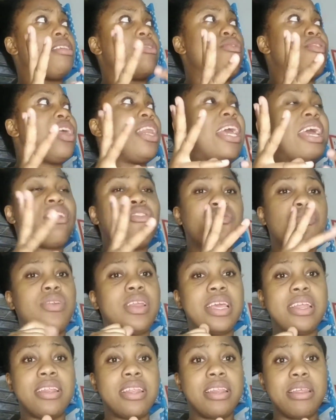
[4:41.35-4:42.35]
really and truly
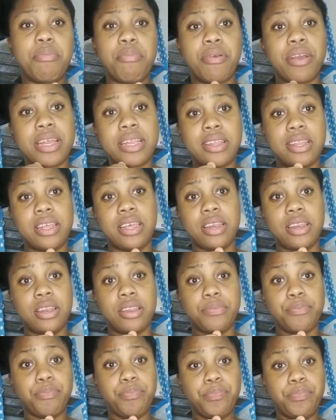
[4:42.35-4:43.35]
it's depressing
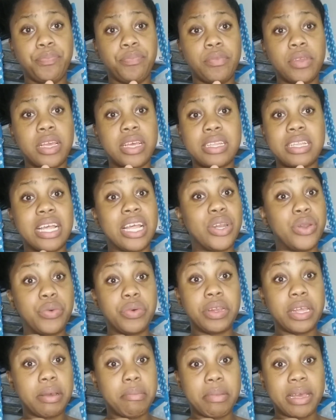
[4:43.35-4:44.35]
because I know
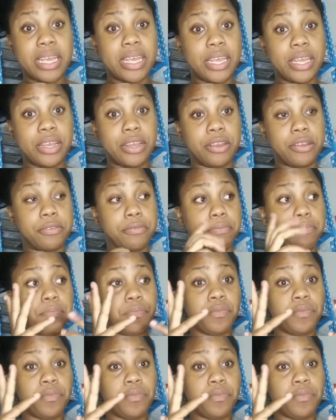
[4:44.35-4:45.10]
that my hair